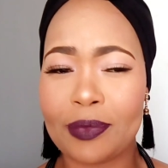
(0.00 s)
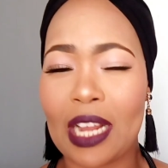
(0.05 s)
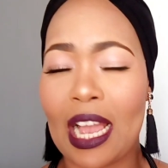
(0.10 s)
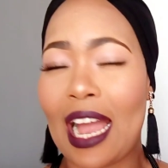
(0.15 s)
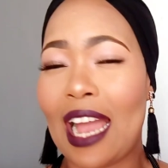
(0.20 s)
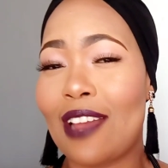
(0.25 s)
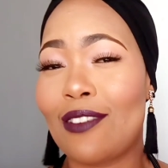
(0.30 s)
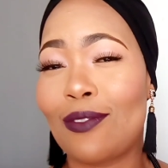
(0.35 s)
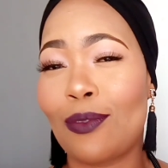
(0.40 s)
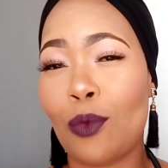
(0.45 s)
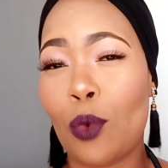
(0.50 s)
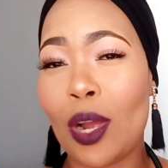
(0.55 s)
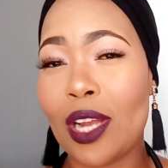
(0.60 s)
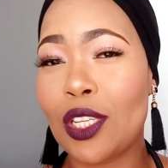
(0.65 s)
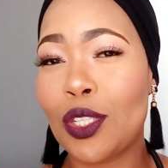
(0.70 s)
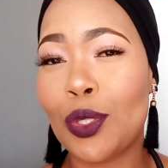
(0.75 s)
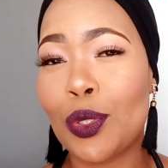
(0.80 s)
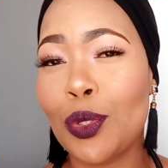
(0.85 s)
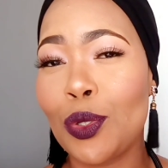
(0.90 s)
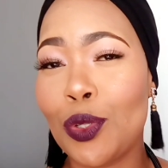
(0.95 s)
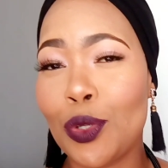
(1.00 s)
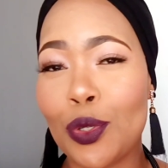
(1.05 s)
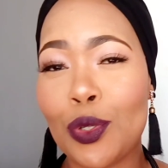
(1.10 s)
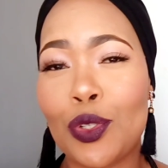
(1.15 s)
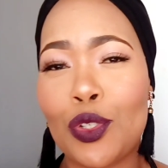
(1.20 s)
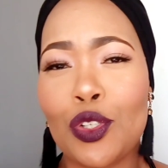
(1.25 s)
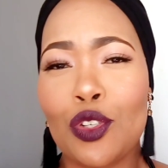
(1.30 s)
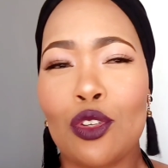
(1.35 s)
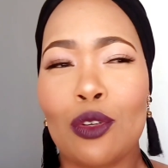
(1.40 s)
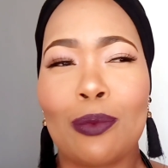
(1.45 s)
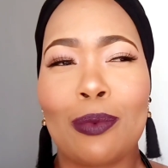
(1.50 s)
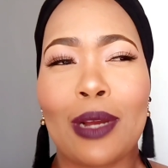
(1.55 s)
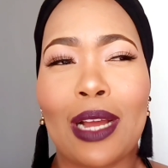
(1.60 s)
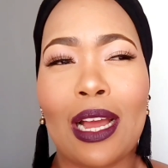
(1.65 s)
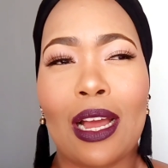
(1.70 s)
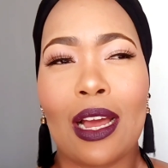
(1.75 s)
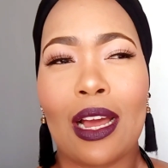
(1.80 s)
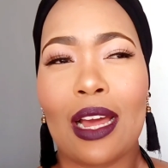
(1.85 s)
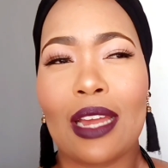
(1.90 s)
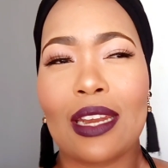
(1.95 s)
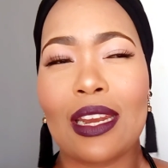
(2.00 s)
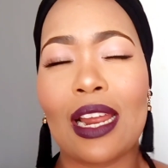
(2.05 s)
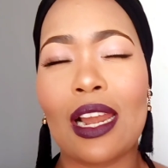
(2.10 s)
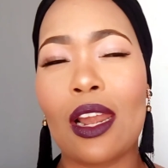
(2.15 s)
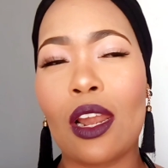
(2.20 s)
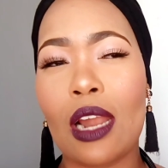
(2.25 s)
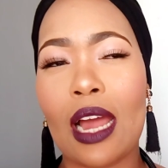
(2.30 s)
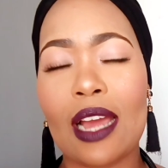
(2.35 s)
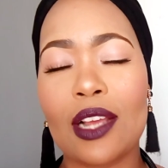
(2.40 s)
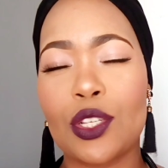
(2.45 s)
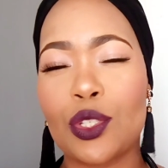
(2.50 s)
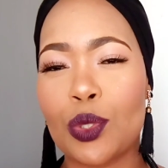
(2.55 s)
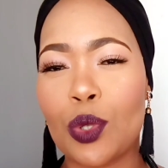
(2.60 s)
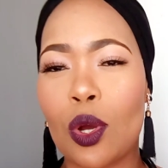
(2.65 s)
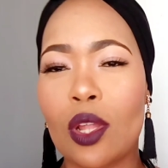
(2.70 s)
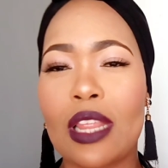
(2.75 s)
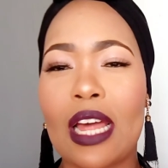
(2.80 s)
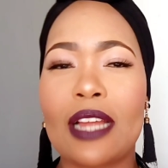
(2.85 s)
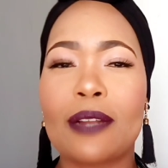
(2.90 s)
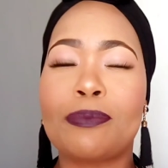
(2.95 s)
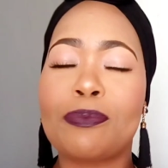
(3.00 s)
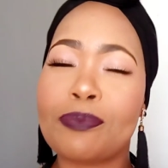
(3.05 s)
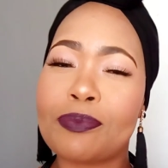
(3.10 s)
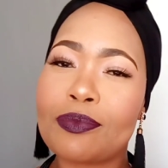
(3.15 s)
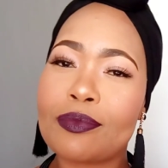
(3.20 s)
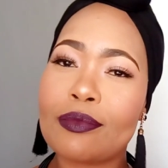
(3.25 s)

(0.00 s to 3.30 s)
I went to YouTube uh, and I, I saw that